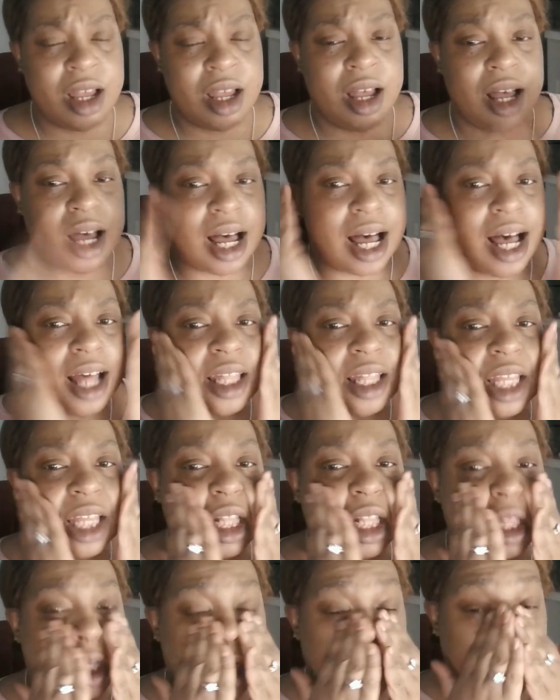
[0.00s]
how they
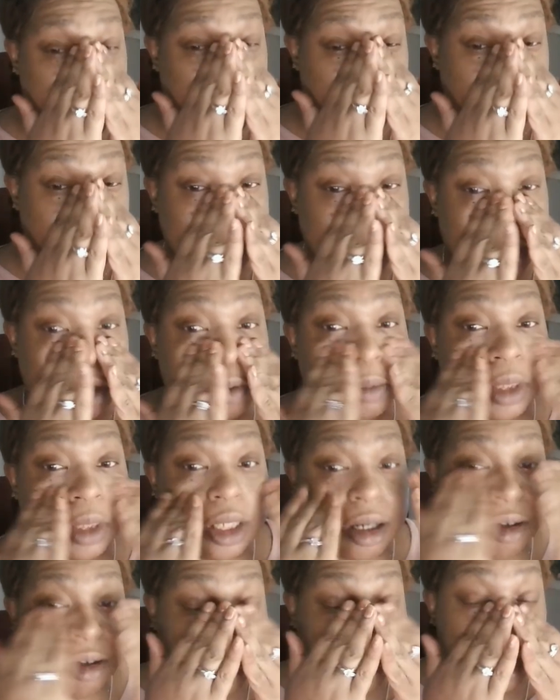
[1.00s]
thought that was going to be
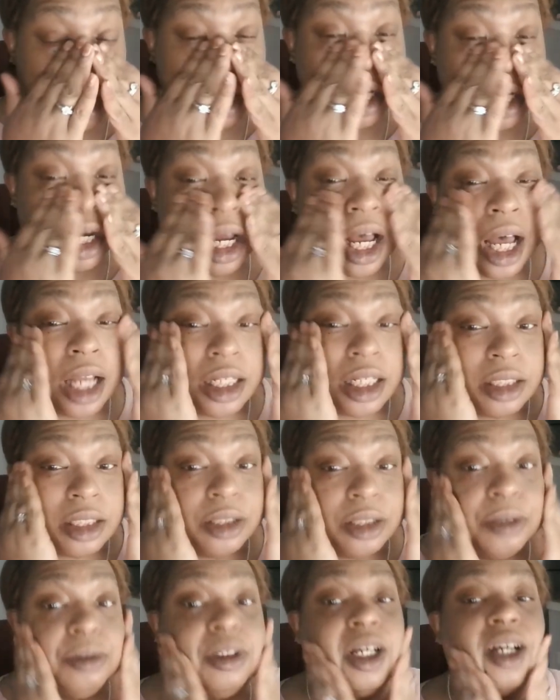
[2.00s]
all right, I
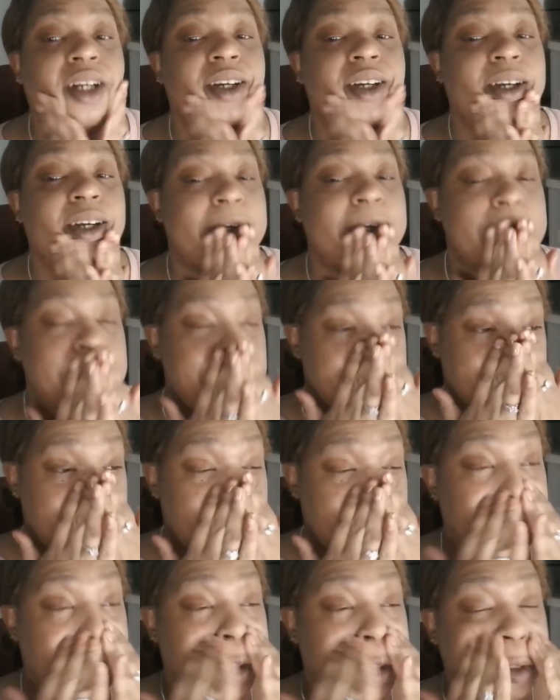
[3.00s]
do not know.
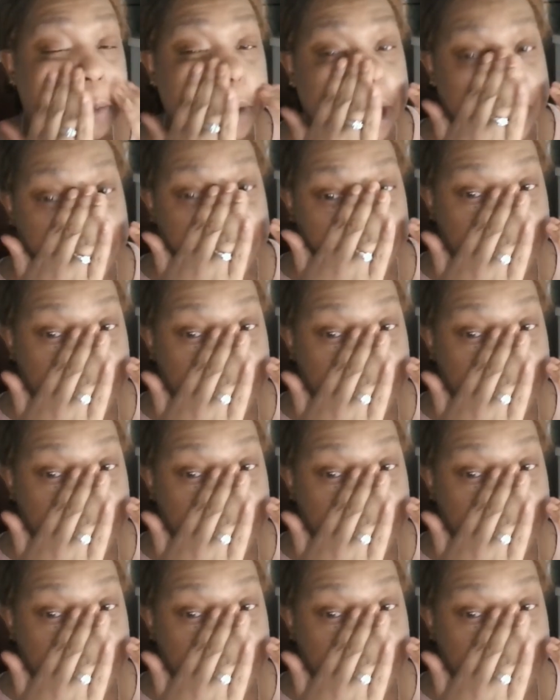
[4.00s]
But